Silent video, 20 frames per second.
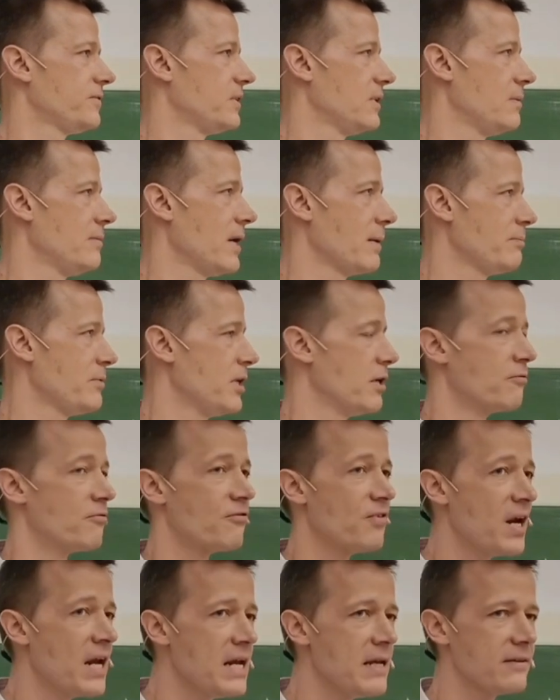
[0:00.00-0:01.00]
They might be a
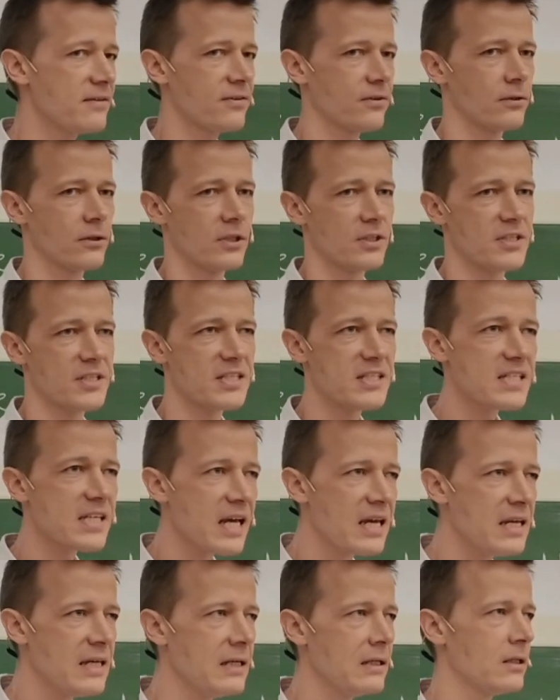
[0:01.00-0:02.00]
rate or a
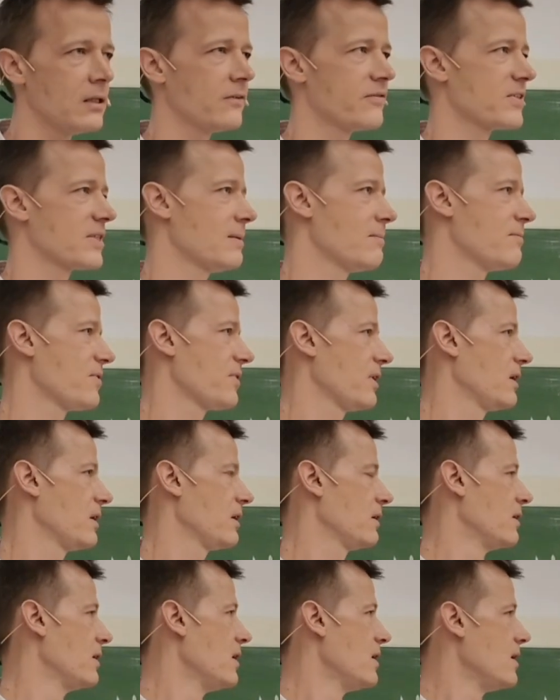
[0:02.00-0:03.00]
scale of
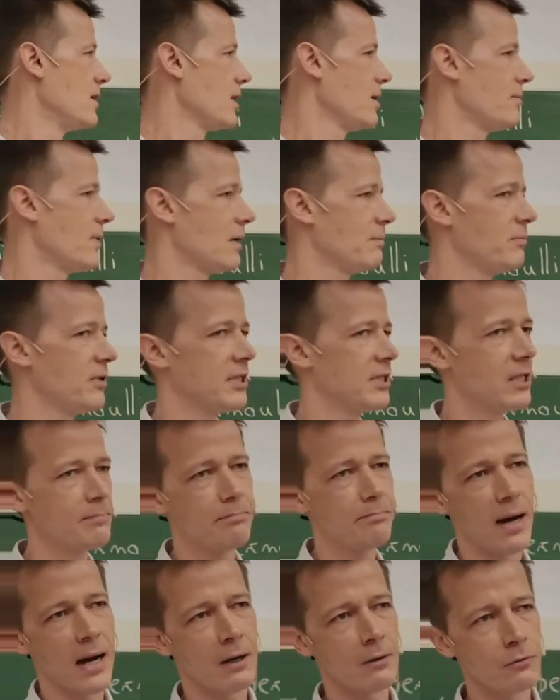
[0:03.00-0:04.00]
something. They might be the
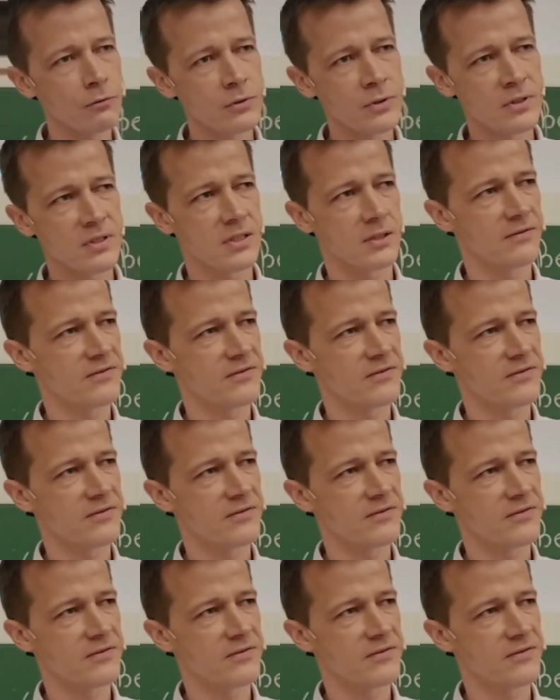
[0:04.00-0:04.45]
bounds of